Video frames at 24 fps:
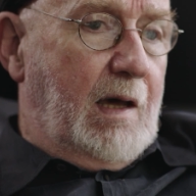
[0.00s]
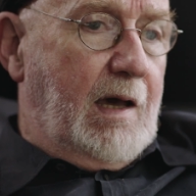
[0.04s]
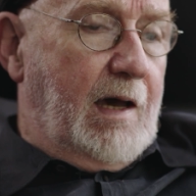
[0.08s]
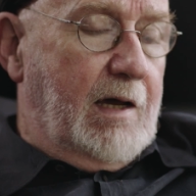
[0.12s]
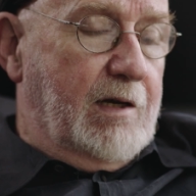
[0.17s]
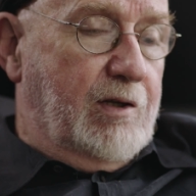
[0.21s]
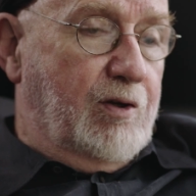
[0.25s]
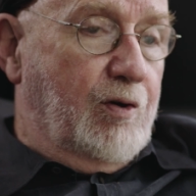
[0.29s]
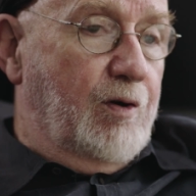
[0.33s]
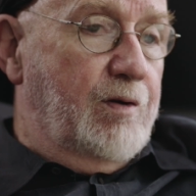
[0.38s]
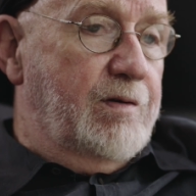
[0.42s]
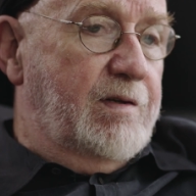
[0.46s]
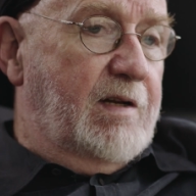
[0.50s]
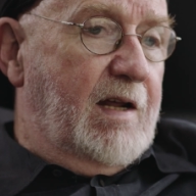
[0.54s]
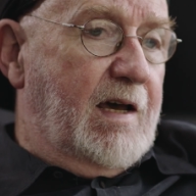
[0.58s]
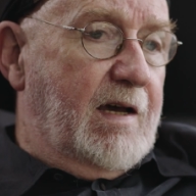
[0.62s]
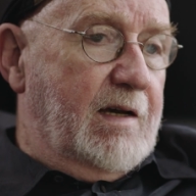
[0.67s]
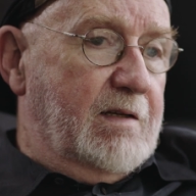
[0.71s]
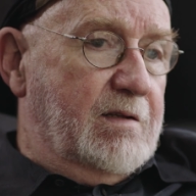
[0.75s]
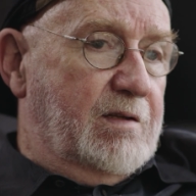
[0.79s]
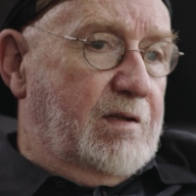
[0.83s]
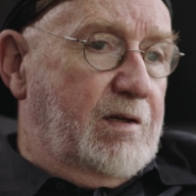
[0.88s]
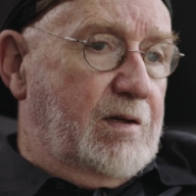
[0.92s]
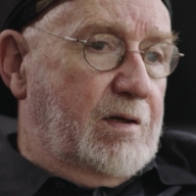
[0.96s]
had
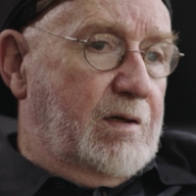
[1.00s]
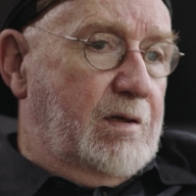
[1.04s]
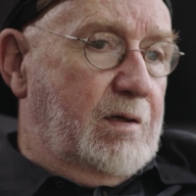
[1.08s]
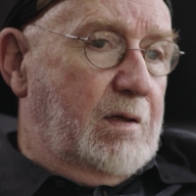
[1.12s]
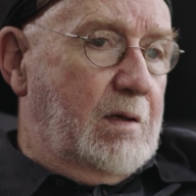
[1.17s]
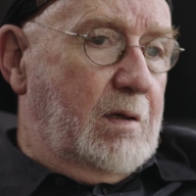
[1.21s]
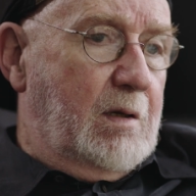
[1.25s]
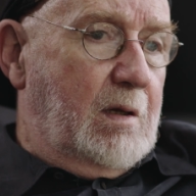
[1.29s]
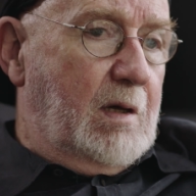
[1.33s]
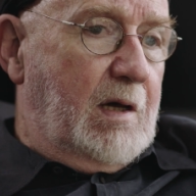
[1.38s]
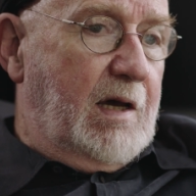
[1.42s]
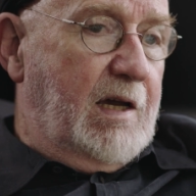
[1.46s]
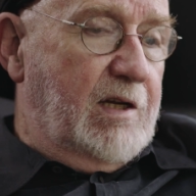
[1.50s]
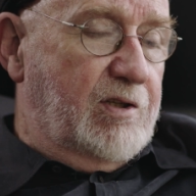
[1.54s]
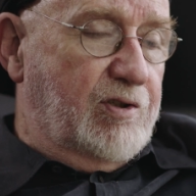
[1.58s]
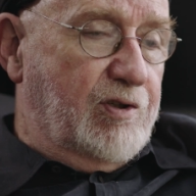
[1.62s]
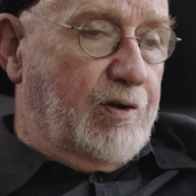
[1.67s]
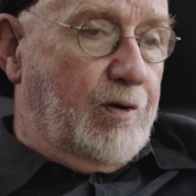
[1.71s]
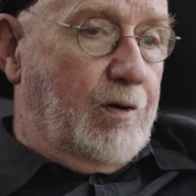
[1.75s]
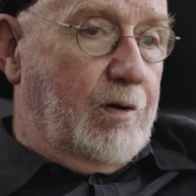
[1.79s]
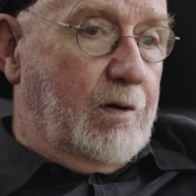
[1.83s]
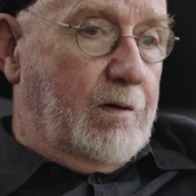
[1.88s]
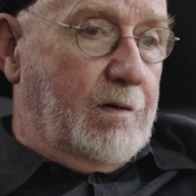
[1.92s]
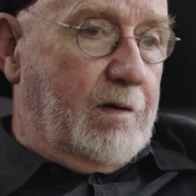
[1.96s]
contacted
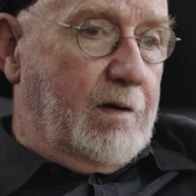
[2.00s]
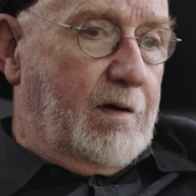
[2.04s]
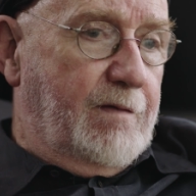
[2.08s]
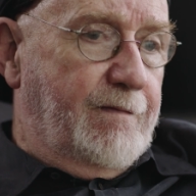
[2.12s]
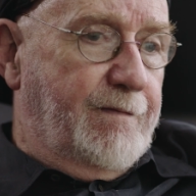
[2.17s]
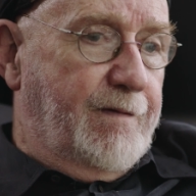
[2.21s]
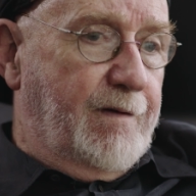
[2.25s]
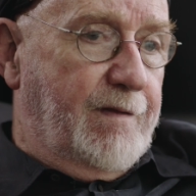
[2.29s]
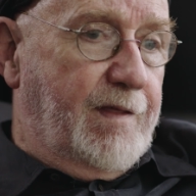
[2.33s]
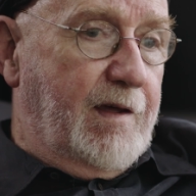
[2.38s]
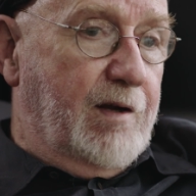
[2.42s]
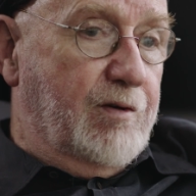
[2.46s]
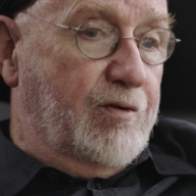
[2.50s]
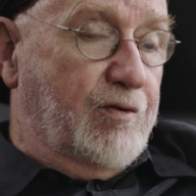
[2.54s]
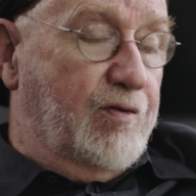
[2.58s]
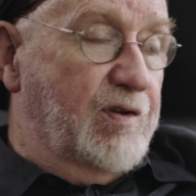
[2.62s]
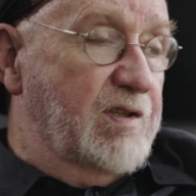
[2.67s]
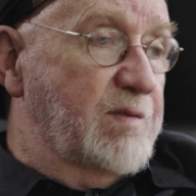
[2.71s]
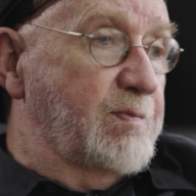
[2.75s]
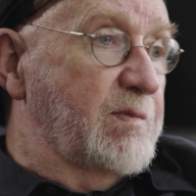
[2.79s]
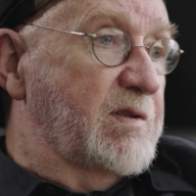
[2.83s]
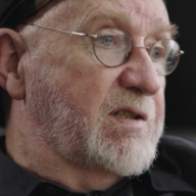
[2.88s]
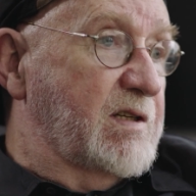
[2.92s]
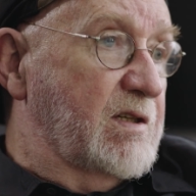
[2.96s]
Hitchcock for their
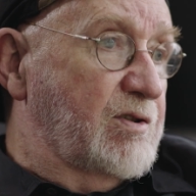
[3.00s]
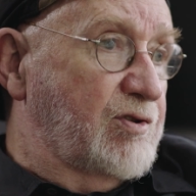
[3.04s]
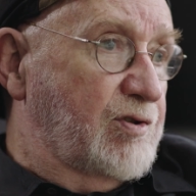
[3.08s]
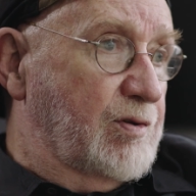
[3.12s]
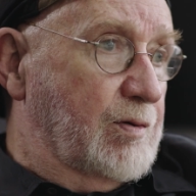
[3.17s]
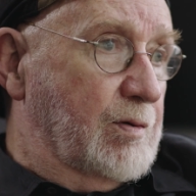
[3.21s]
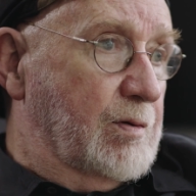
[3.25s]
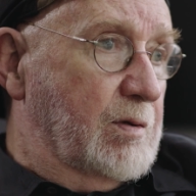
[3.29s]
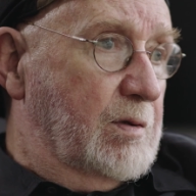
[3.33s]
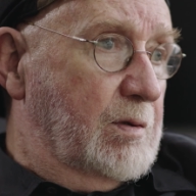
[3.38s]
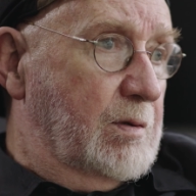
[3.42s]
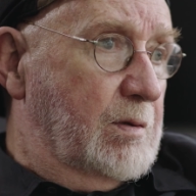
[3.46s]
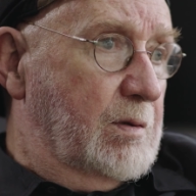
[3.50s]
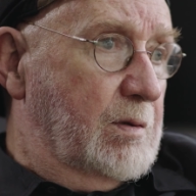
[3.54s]
Christmas issue.